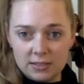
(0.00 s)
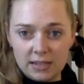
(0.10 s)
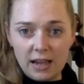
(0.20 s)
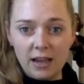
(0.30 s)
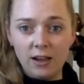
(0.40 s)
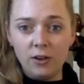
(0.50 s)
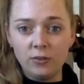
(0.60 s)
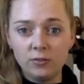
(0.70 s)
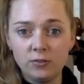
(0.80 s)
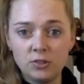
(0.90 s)

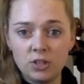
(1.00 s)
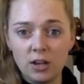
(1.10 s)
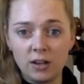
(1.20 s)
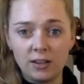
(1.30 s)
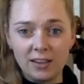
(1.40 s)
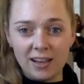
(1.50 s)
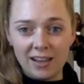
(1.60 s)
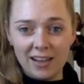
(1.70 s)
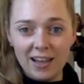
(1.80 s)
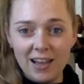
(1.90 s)
down,
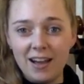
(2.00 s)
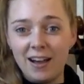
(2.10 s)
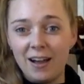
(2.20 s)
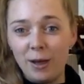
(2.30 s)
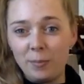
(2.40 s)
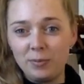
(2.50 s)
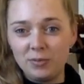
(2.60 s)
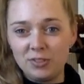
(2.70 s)
chugga, up,